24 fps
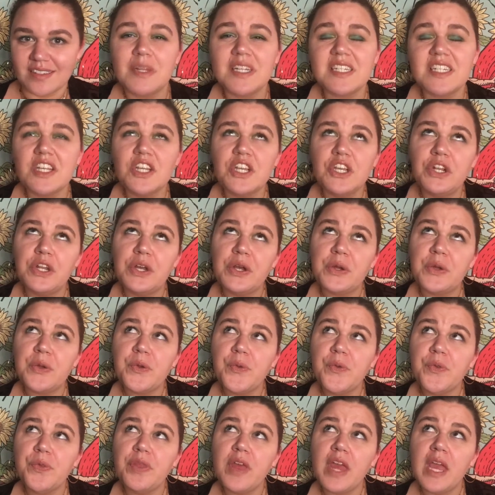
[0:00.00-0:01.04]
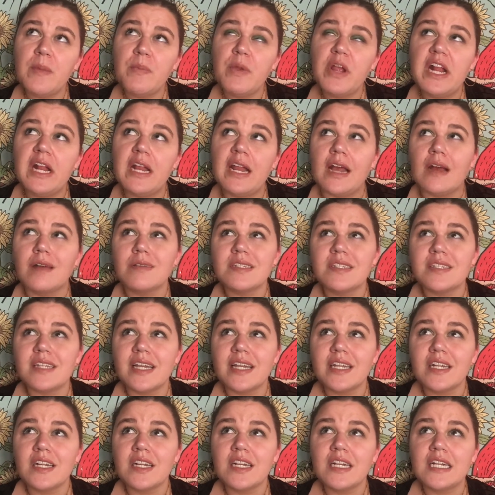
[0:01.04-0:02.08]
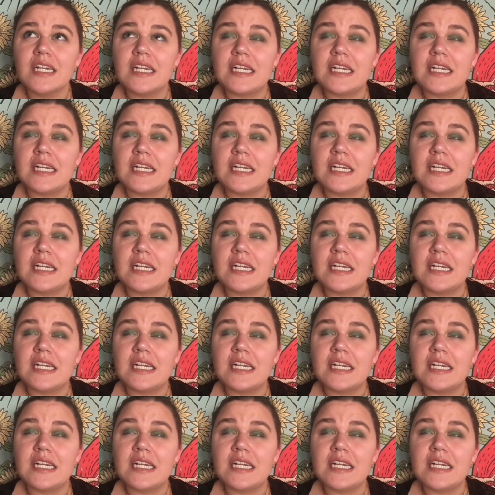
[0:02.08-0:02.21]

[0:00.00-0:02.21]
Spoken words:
Plus, you know, they bring an outsider